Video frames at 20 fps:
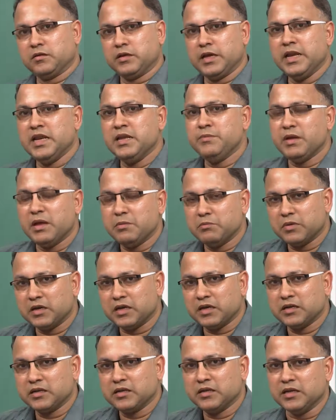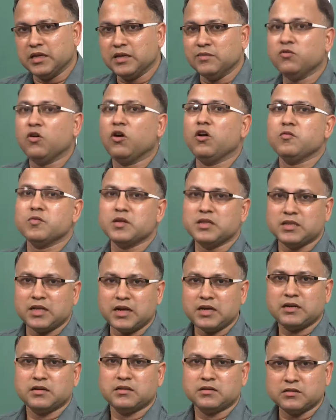member involved in
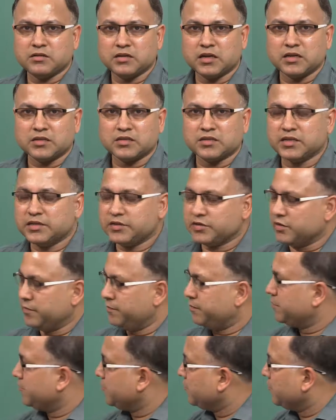that truss system.